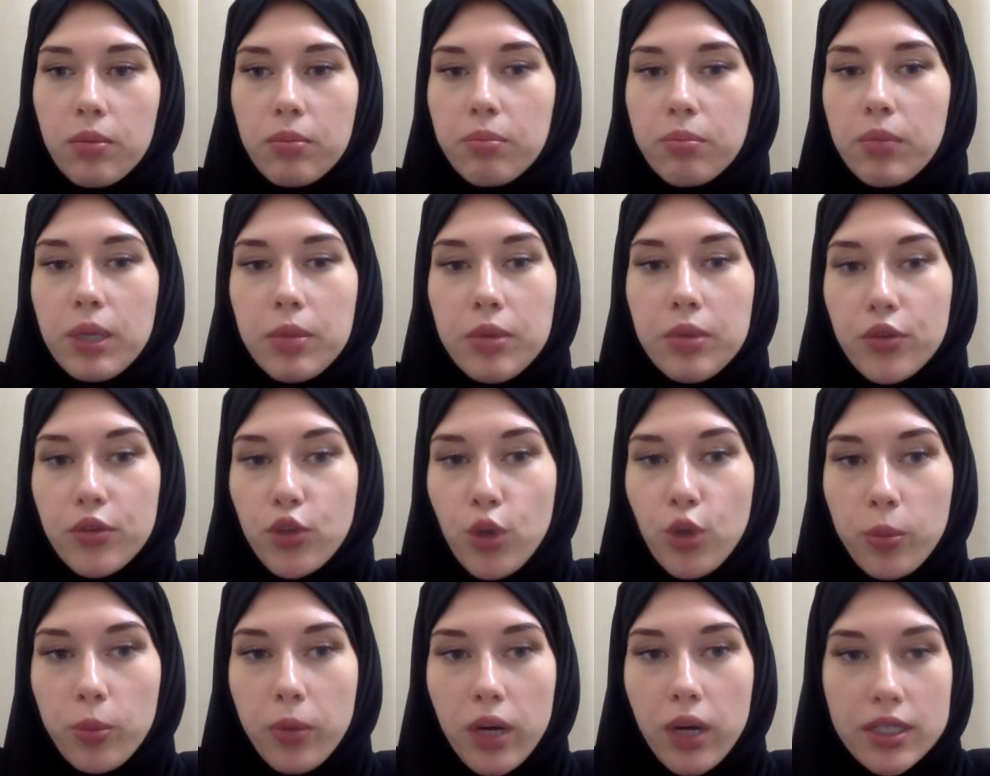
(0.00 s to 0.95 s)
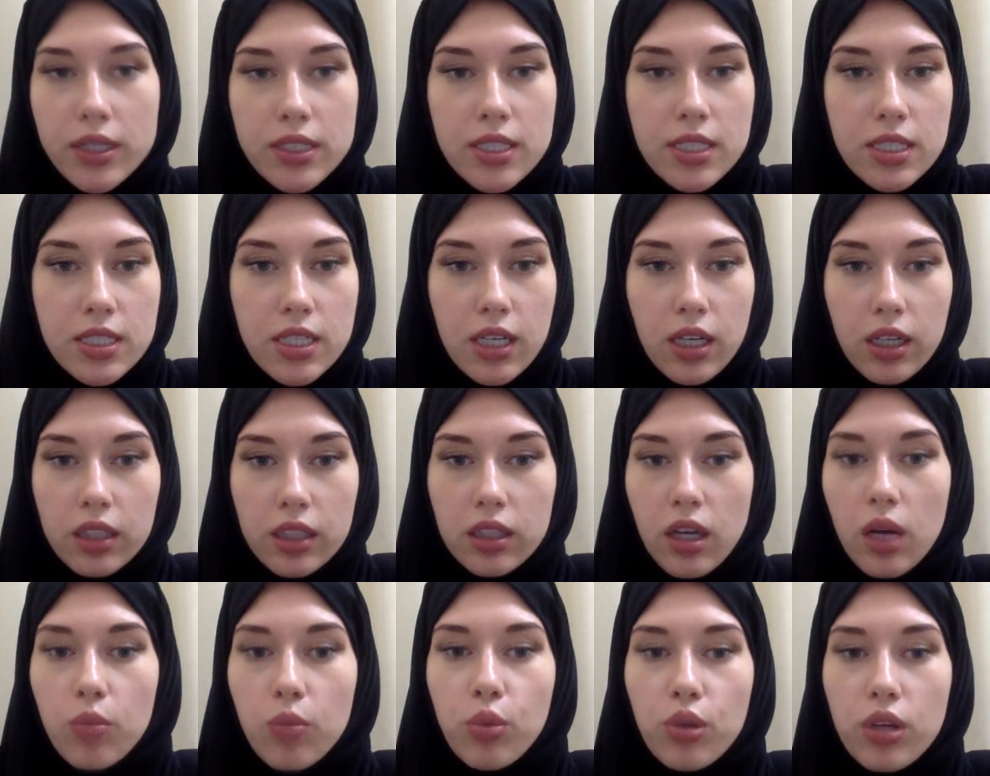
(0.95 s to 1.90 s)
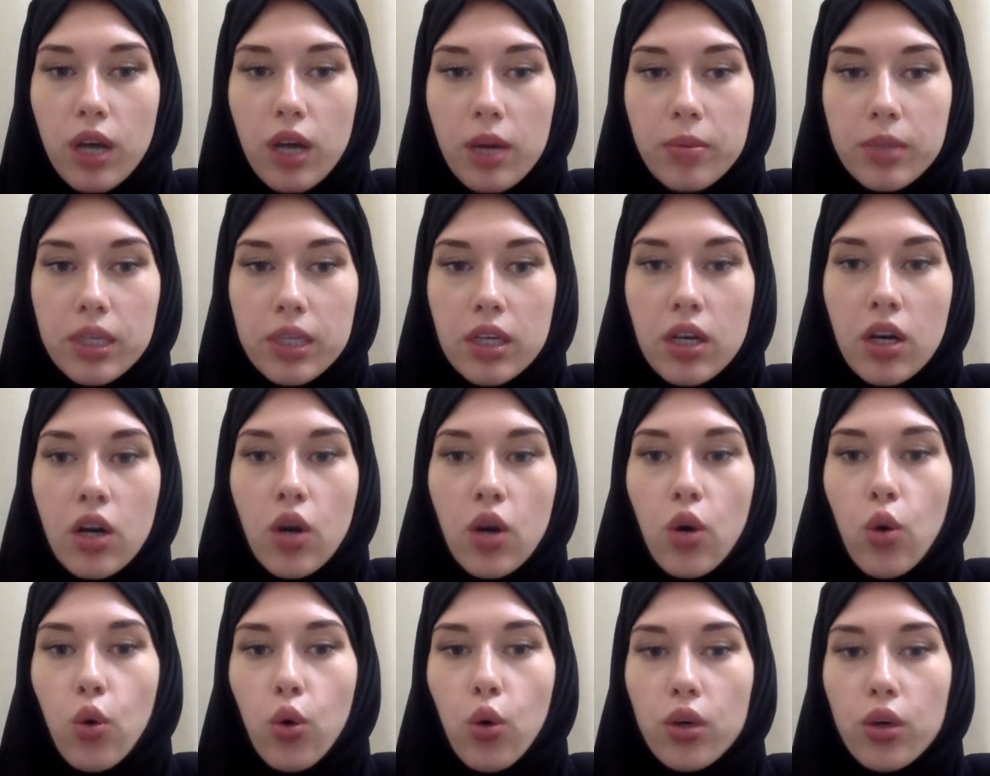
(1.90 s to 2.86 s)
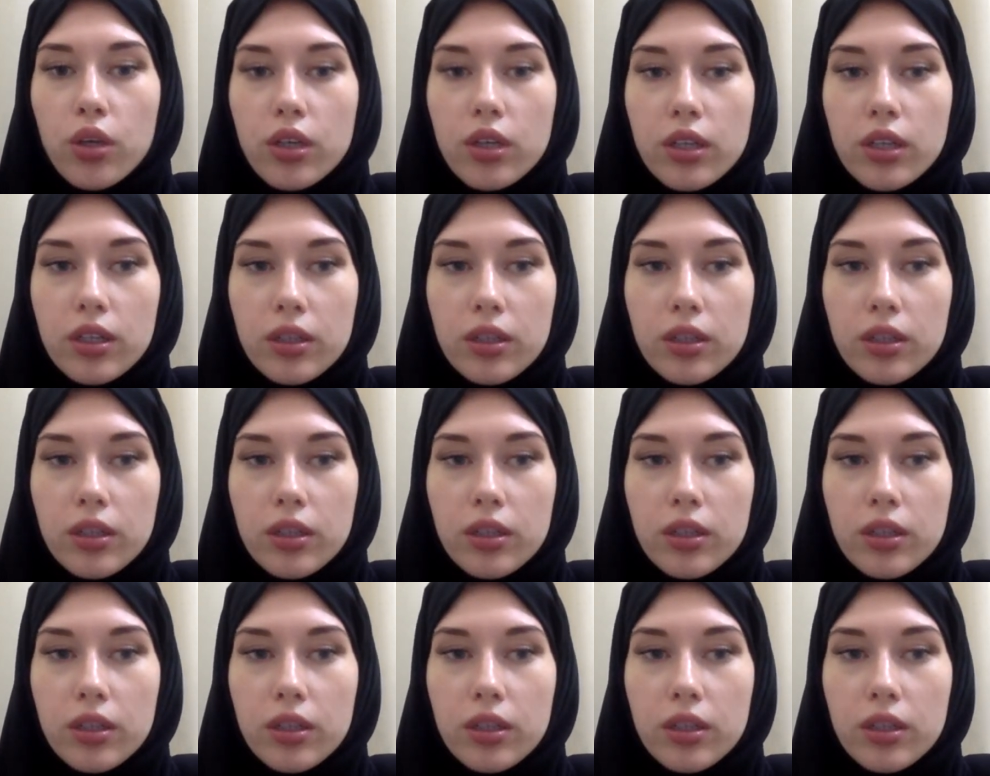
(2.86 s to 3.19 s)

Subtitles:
Maybe if your parties they are in Abu Dhabi, or